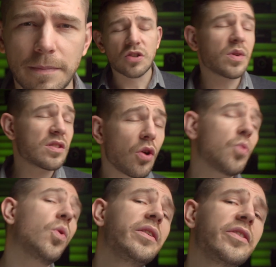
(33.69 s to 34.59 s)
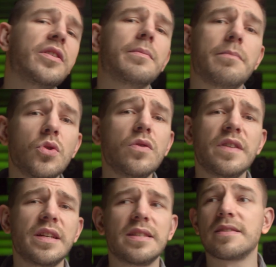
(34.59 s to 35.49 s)
So it's no wonder that
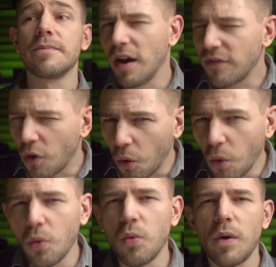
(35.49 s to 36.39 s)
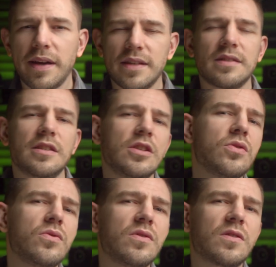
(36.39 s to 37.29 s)
movies have always
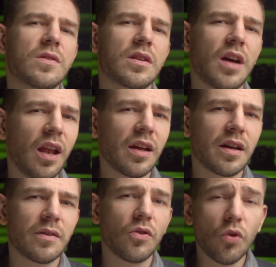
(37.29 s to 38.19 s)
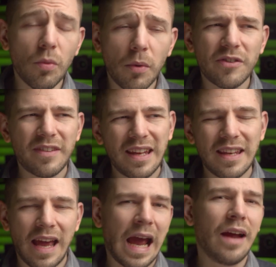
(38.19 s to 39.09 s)
used colour almost
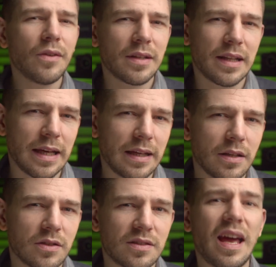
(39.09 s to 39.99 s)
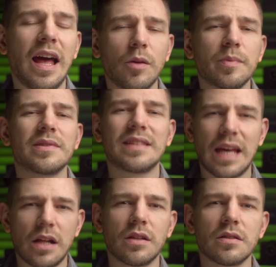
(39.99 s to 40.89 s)
inherently to help
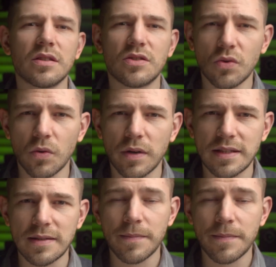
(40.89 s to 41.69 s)
tell the stories.